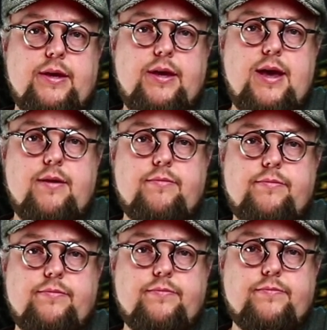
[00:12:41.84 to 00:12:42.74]
yeah,
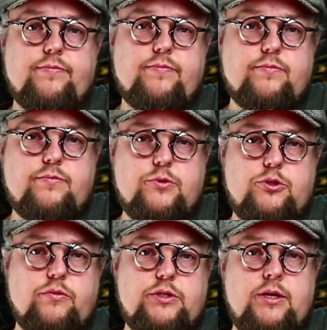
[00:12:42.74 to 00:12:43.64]

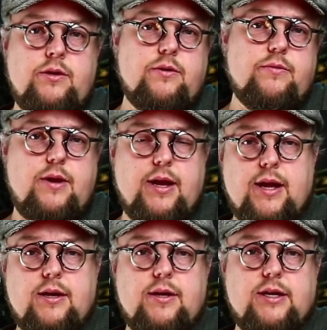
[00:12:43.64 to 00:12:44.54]
so we see
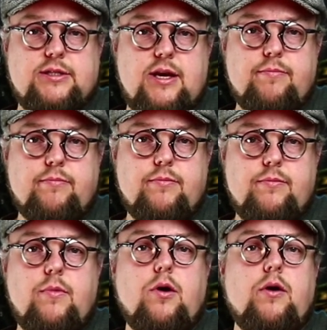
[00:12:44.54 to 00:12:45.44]
again next time.
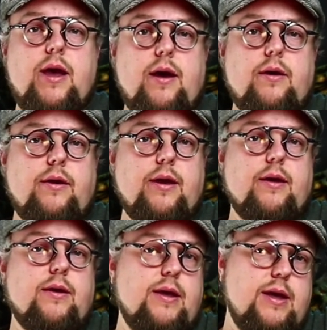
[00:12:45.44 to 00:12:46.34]
Oh yeah,
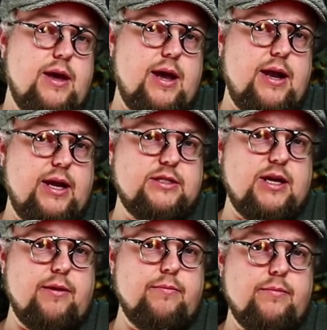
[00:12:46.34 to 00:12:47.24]
and next
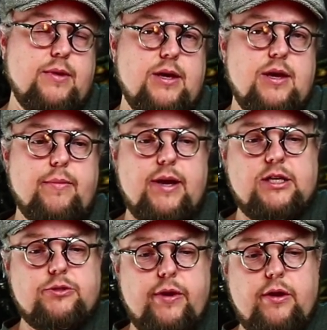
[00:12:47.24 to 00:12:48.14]
time my
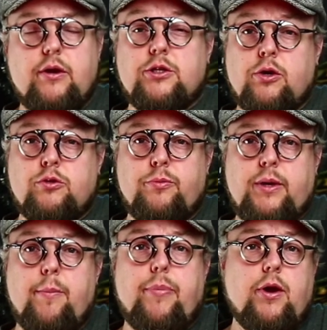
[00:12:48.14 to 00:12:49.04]
next video is going to
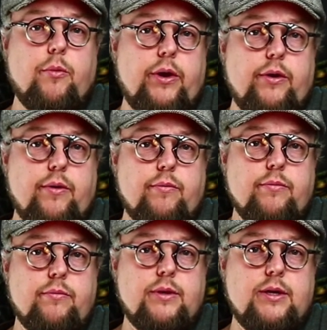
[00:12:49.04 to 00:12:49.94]
be a burger video.
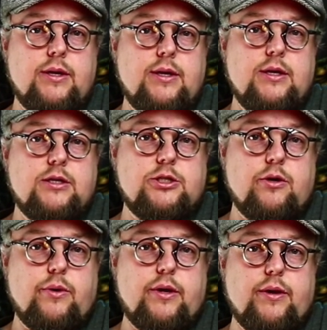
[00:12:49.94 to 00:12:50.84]

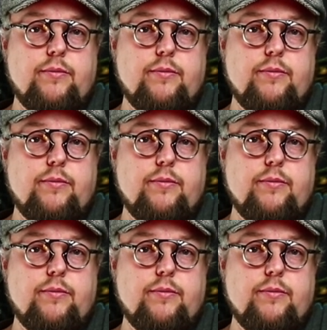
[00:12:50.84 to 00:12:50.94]
So